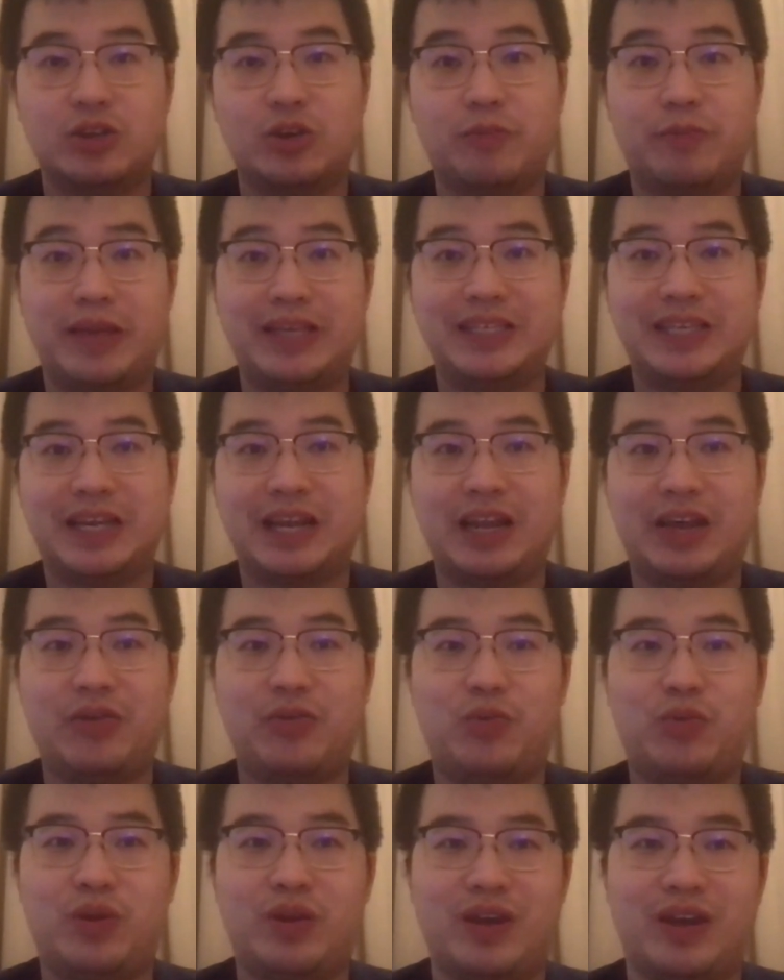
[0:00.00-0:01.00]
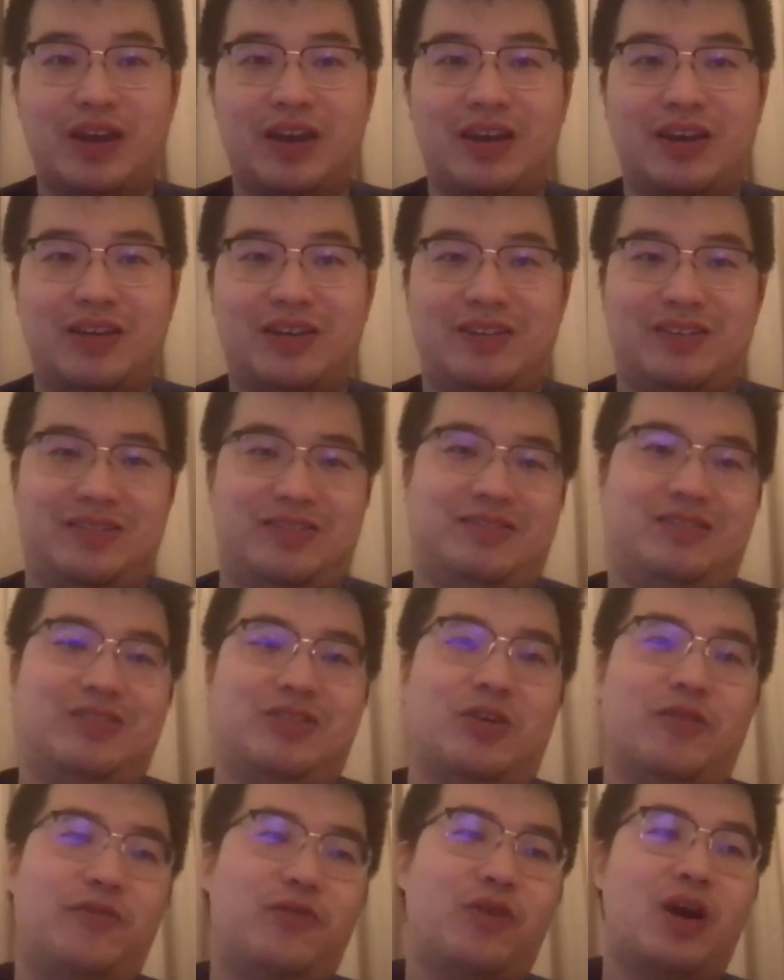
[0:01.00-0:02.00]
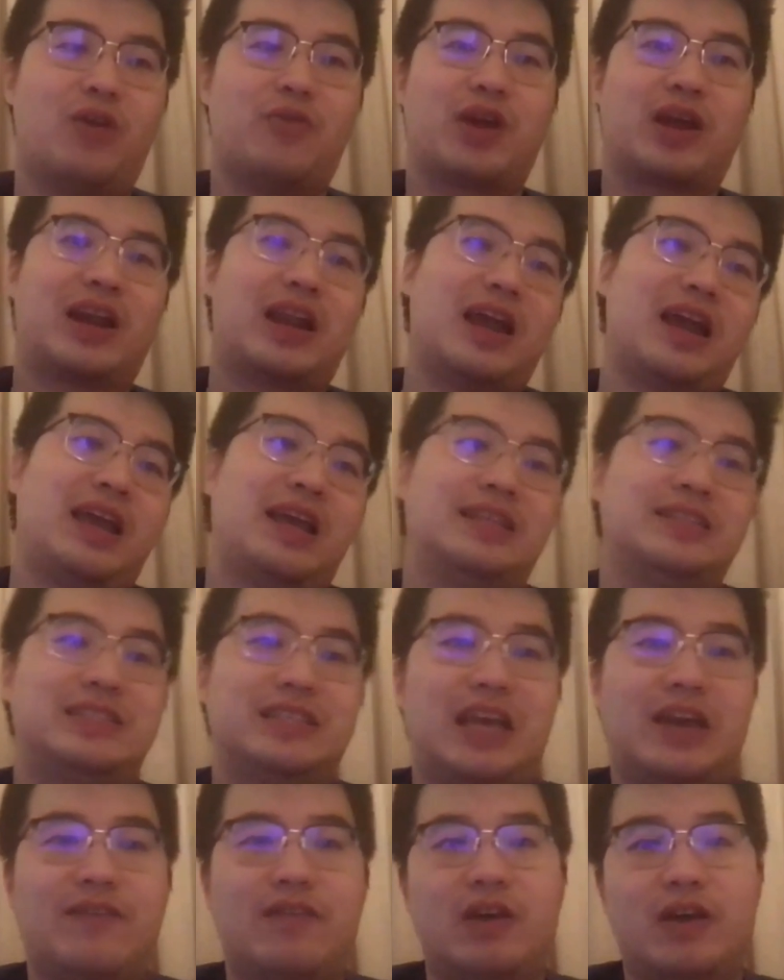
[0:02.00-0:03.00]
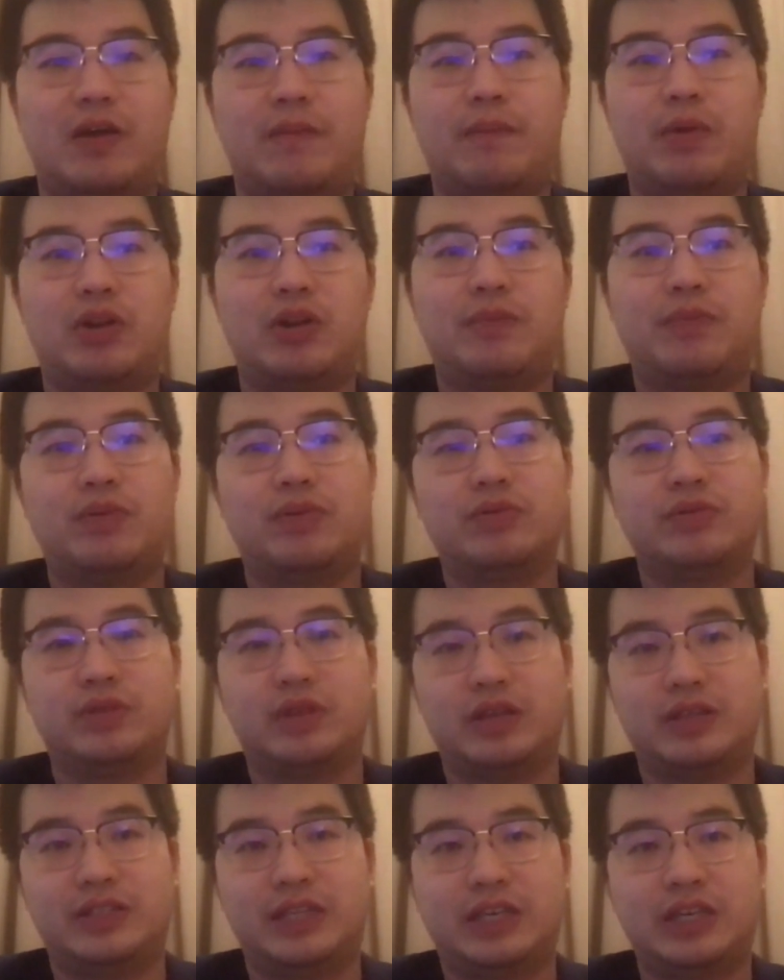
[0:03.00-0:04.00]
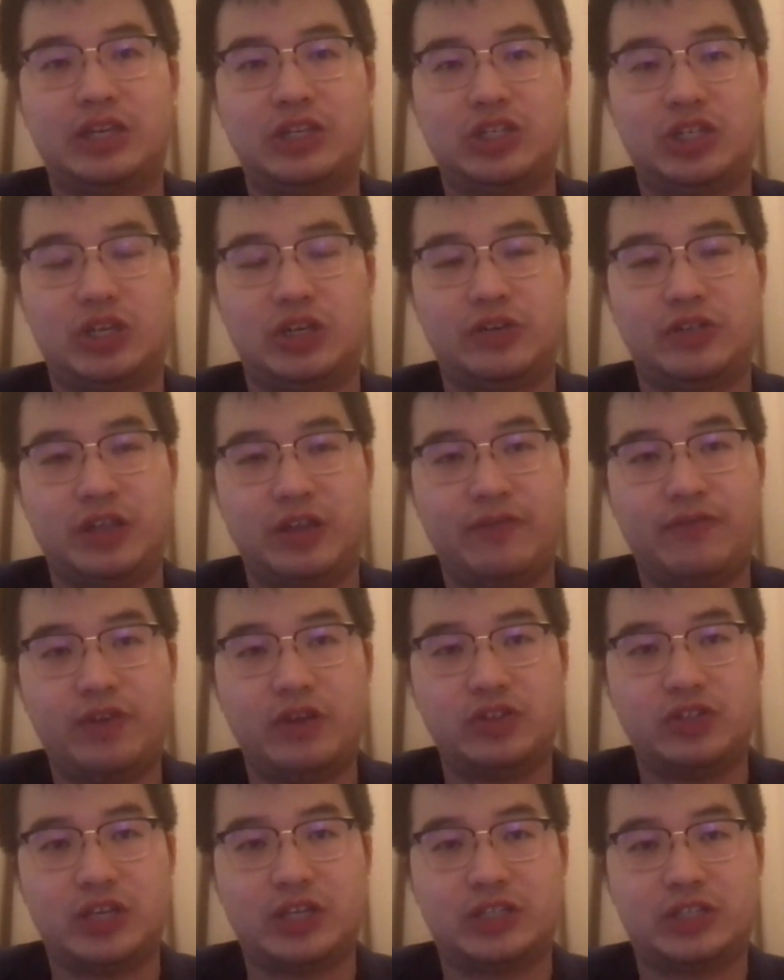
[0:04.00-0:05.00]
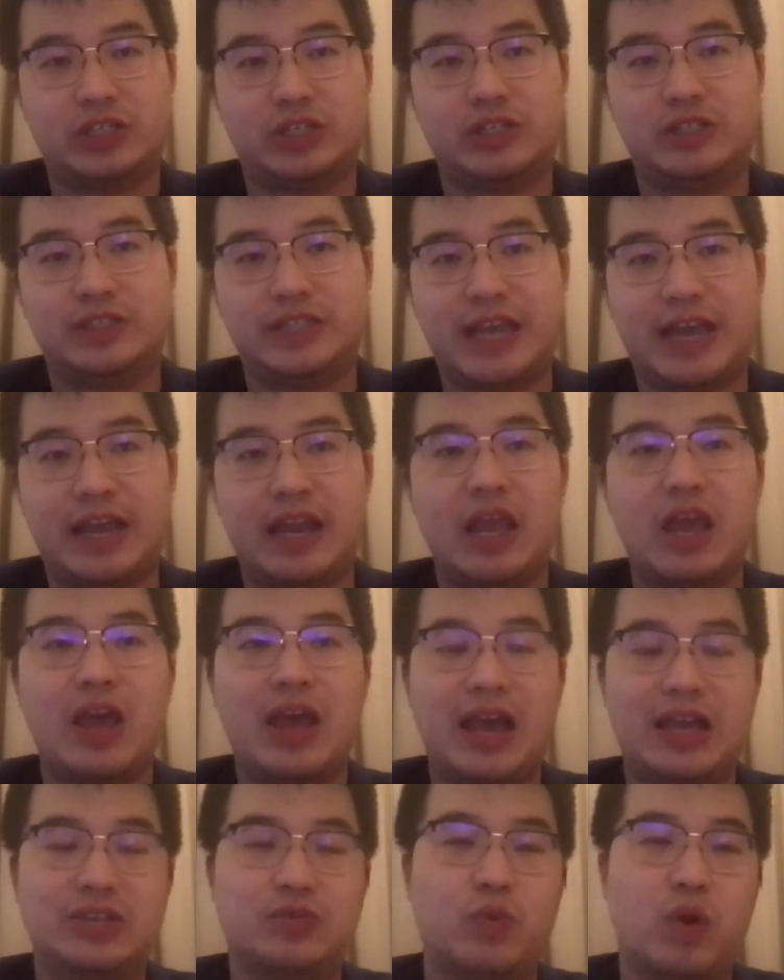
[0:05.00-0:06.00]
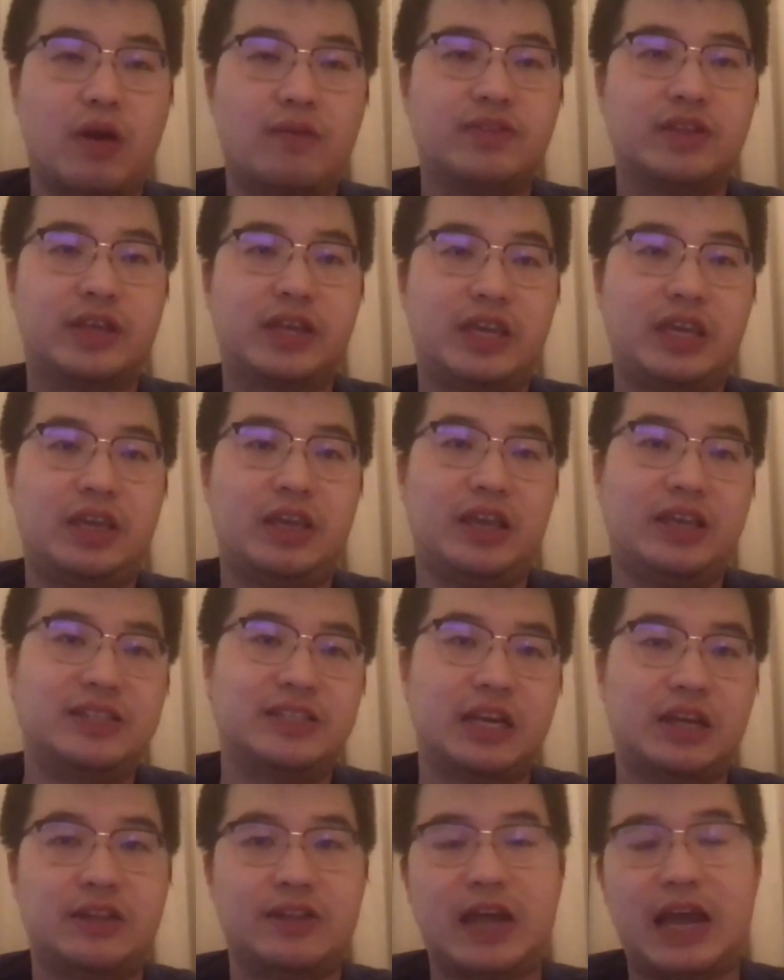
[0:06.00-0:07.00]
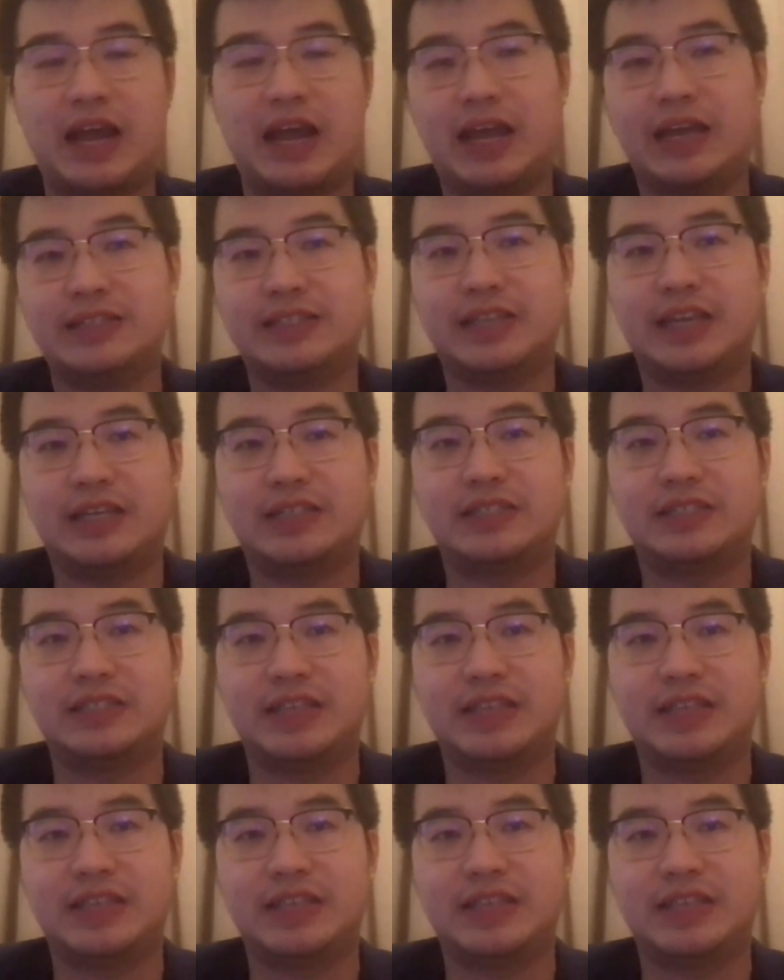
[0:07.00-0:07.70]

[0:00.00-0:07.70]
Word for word: So basically, uh, you know, for our clients, they have a, a multiple a signature infrastructure that has one of the key inside of the